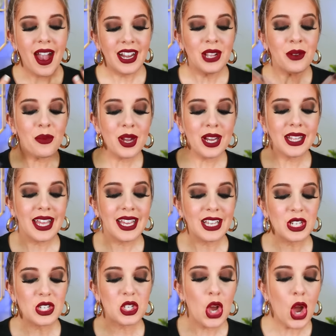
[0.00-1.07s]
I didn't want to
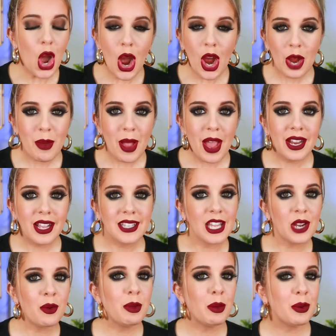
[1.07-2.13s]
like talk about it because I
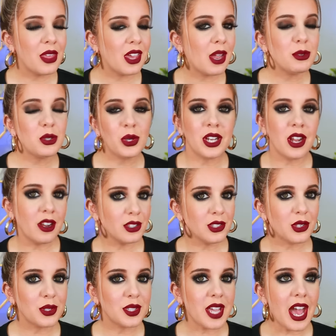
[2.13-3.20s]
don't want people to think I'm doing an
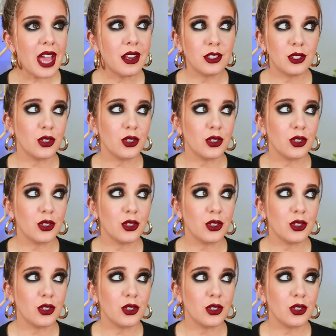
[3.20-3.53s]
undisclosed ad.